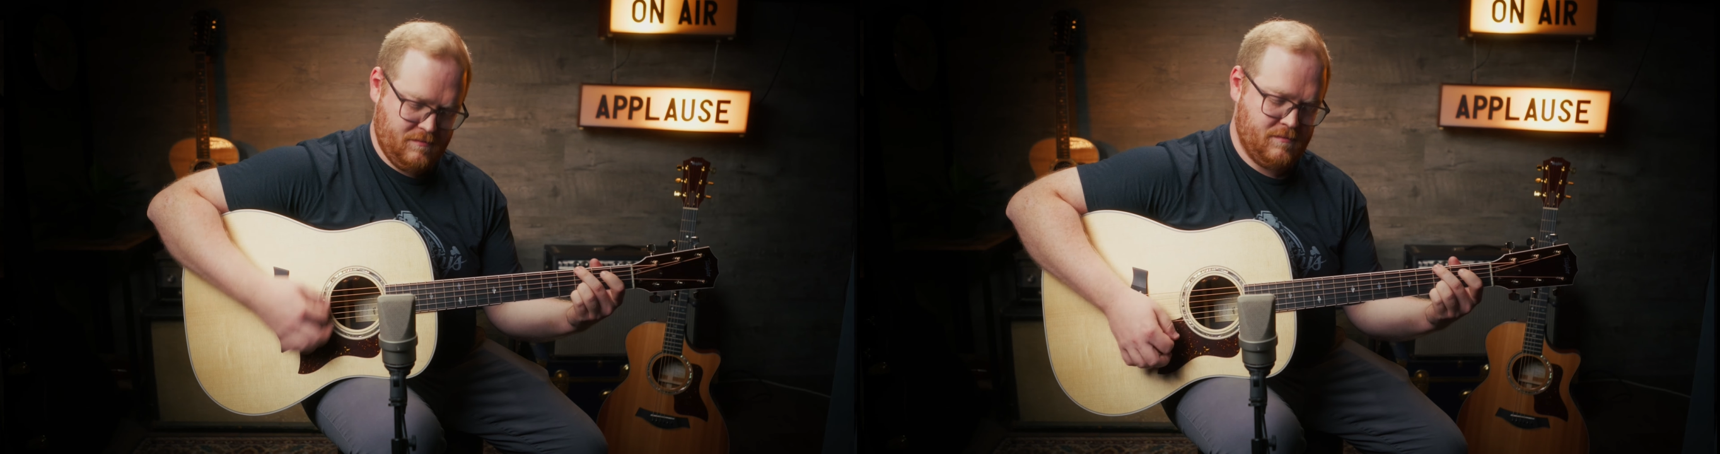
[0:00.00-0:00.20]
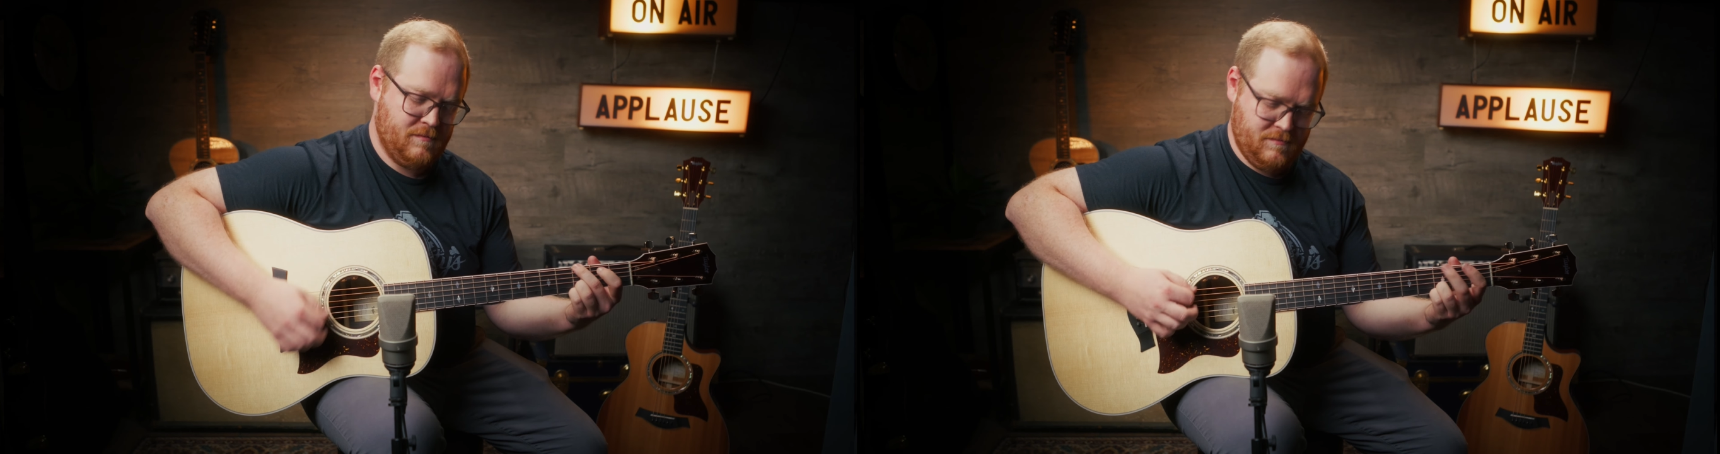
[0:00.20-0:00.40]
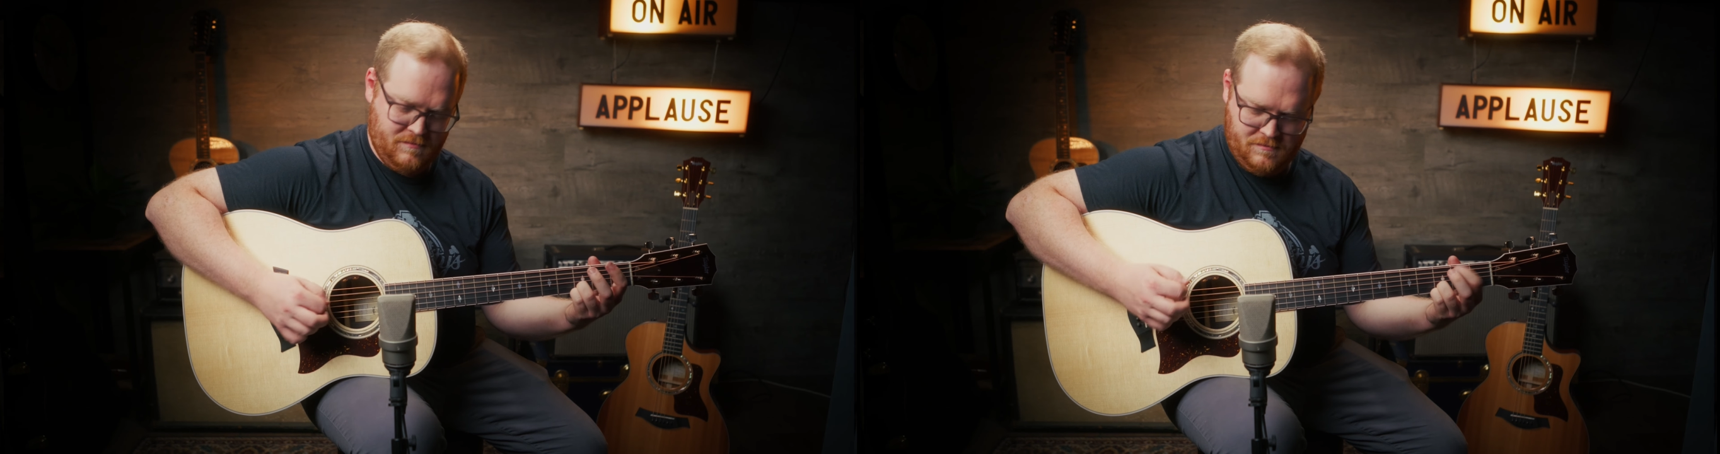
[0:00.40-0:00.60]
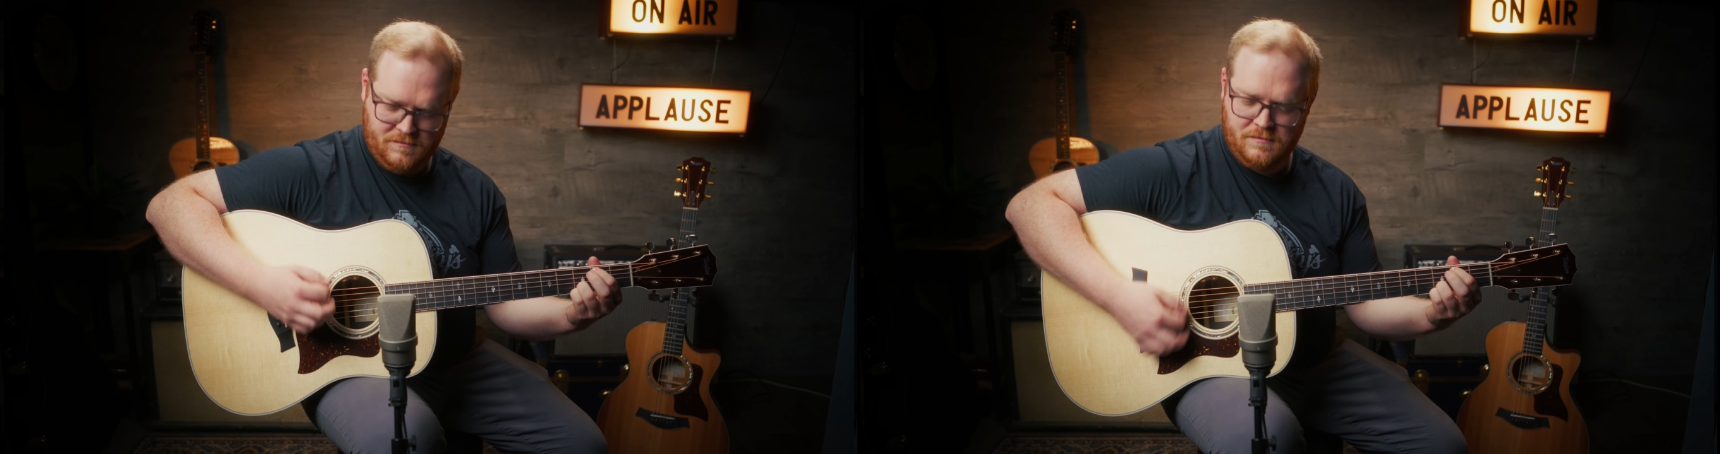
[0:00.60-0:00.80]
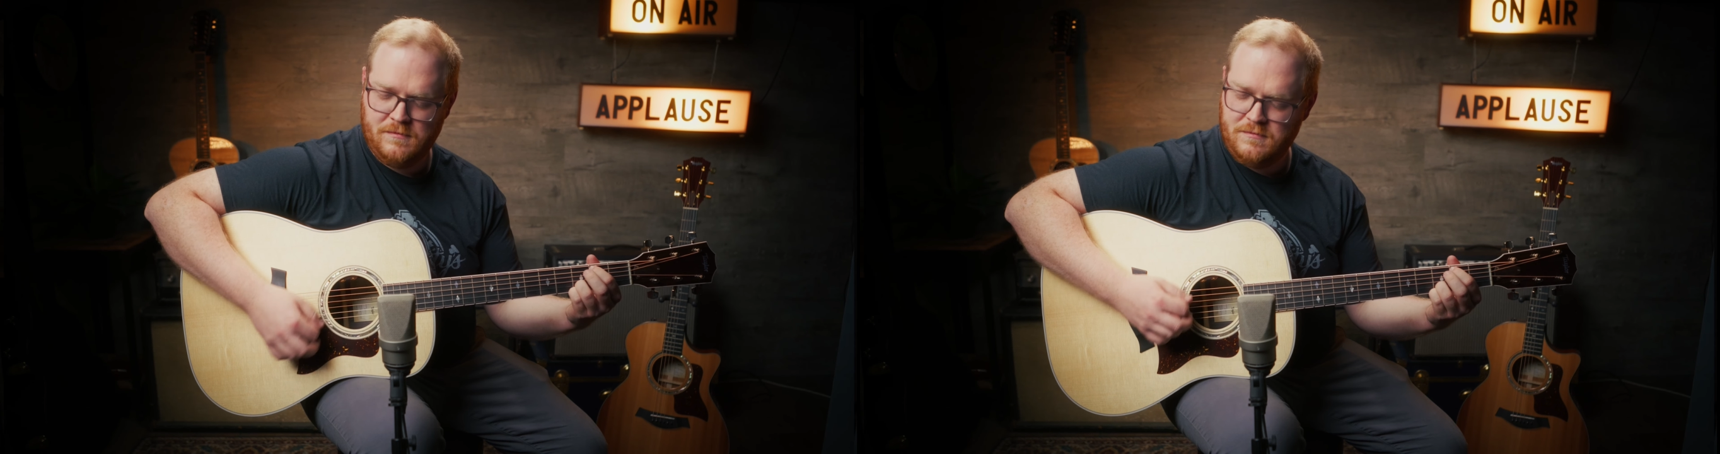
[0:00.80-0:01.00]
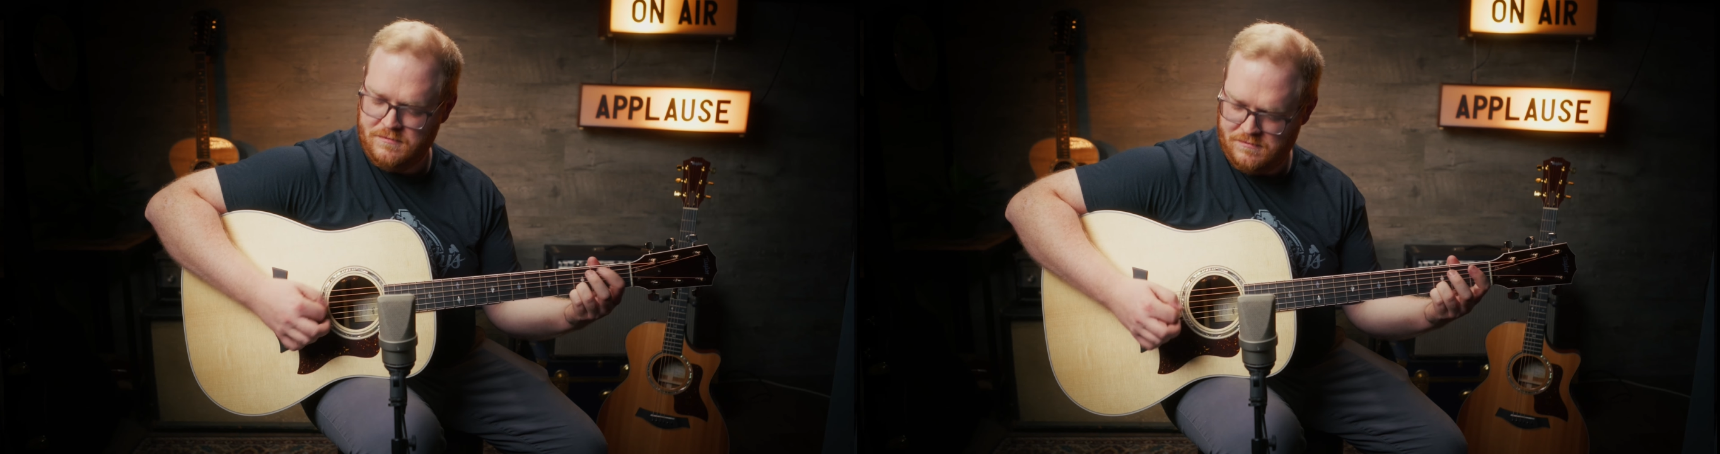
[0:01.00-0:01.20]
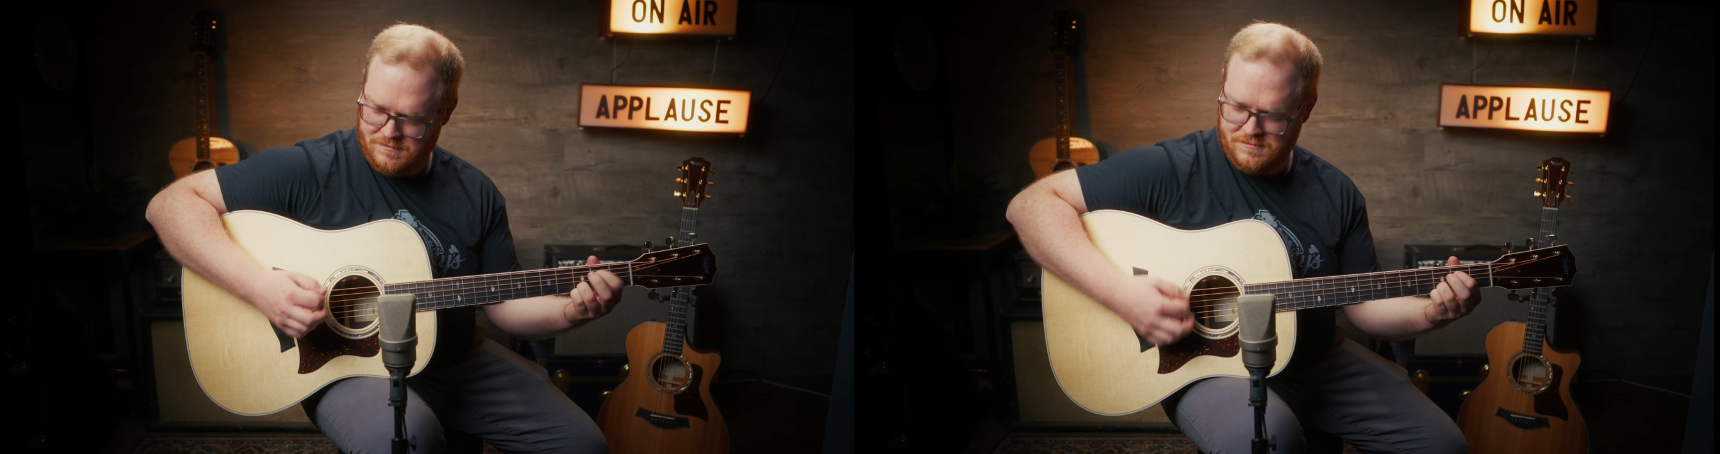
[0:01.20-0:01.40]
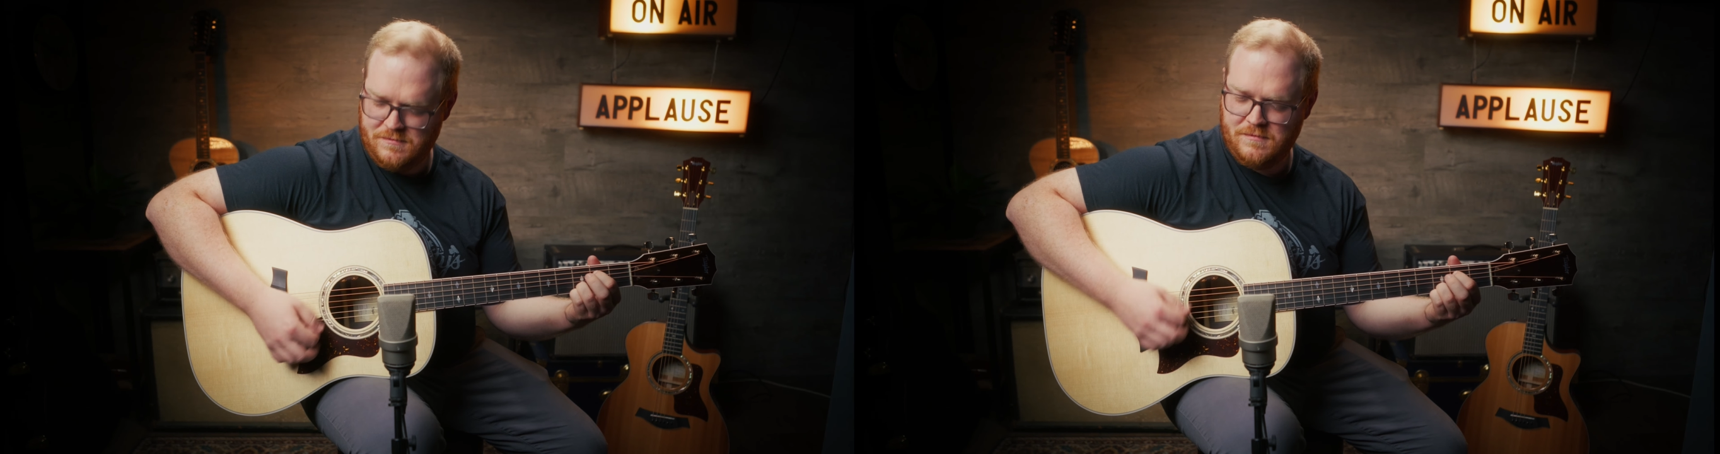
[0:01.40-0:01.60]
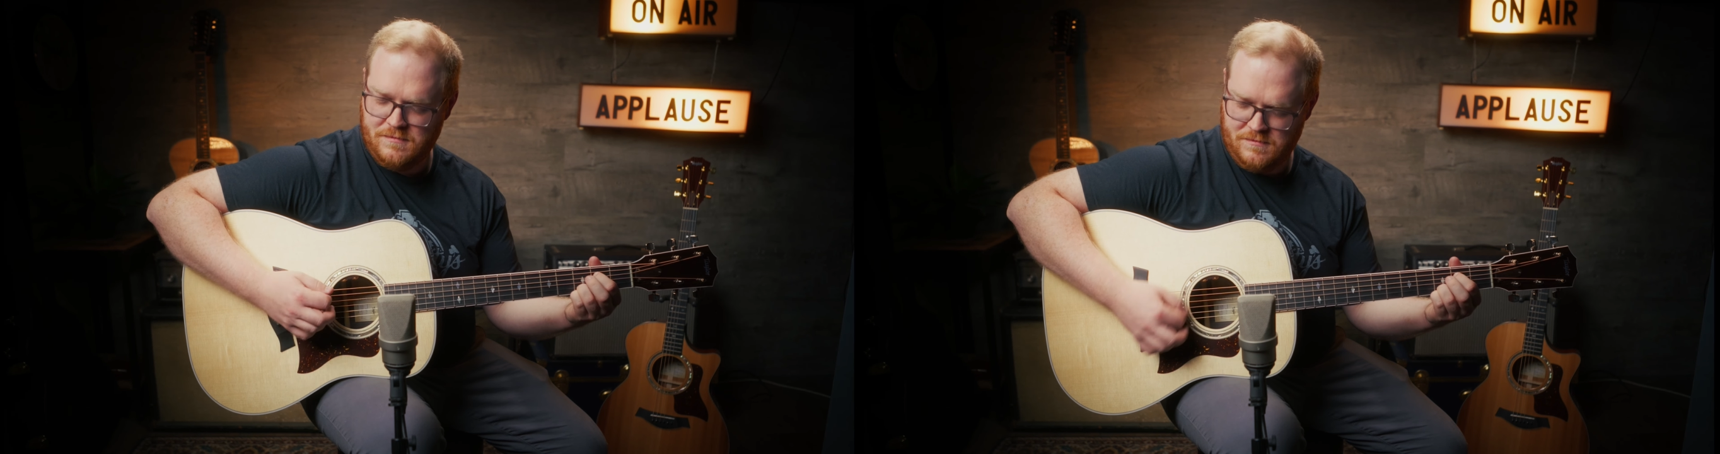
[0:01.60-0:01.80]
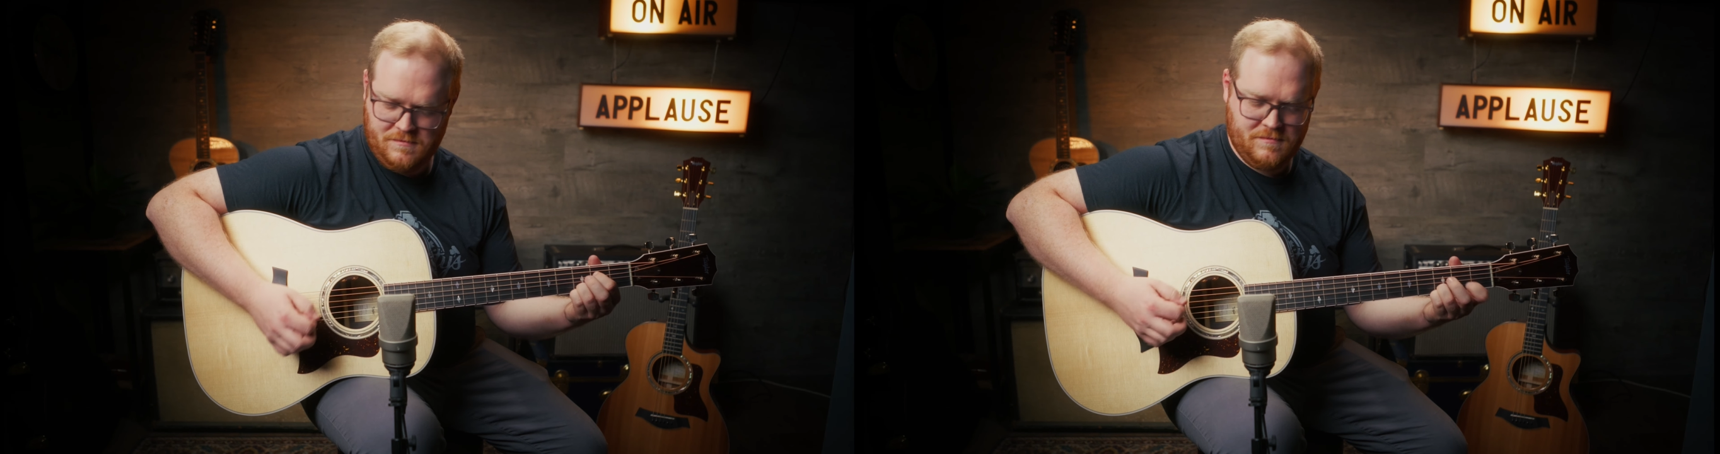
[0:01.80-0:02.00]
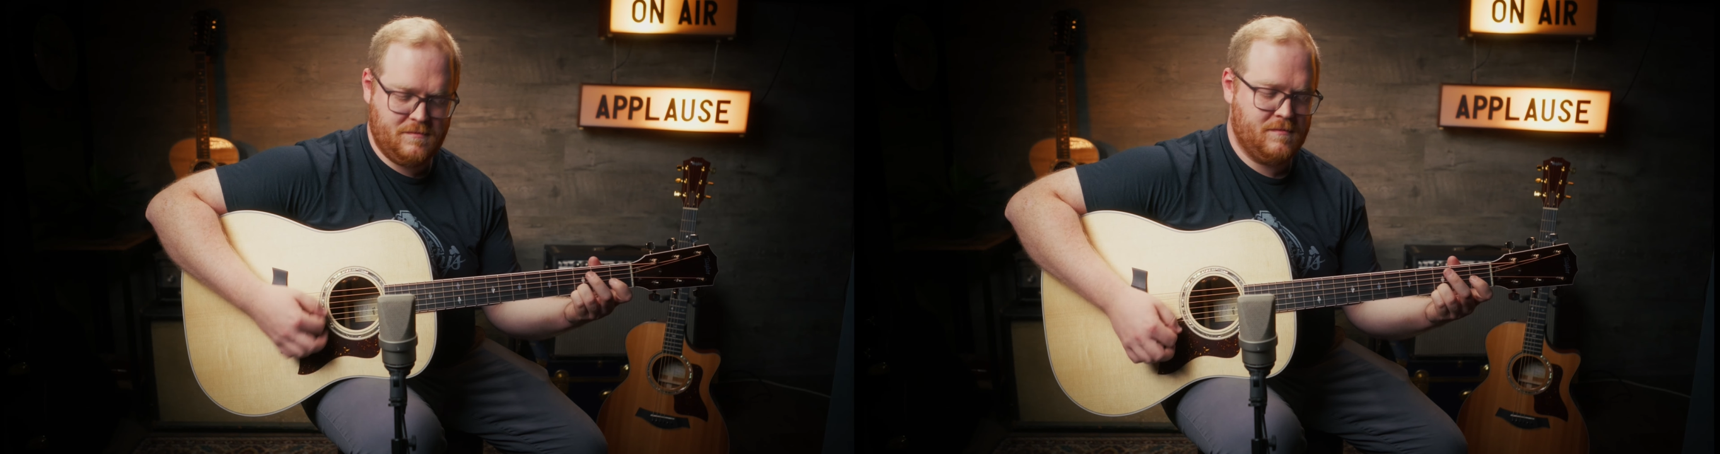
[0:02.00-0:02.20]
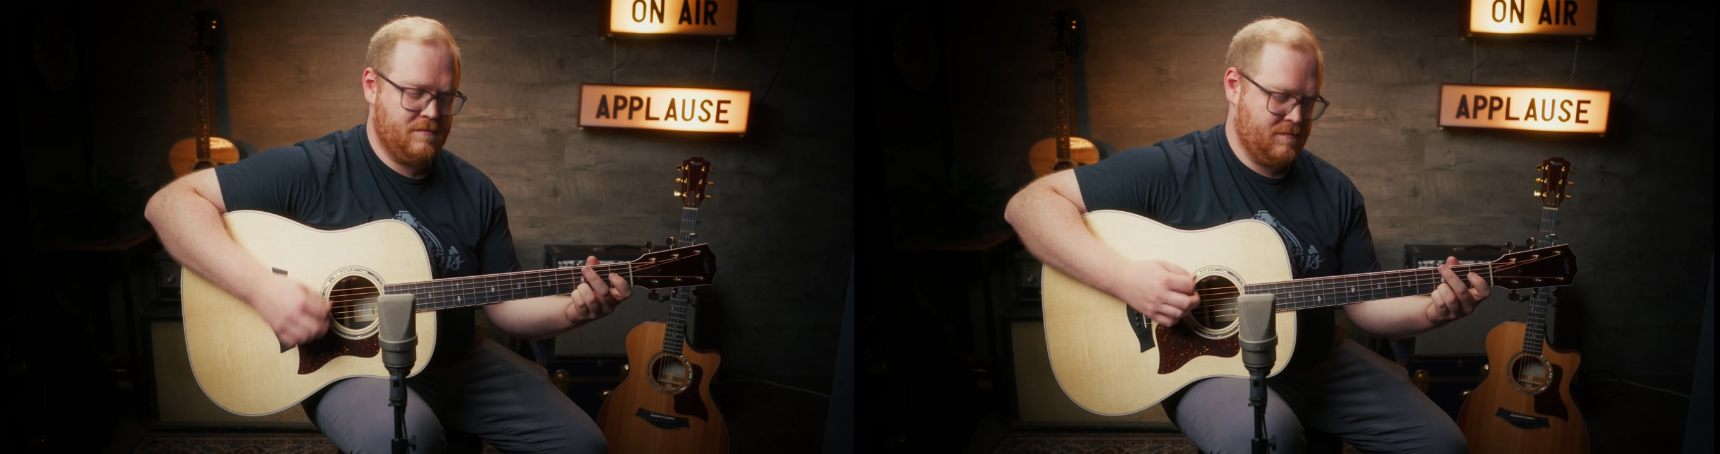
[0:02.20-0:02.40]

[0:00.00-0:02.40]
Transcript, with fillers: it. Thank you.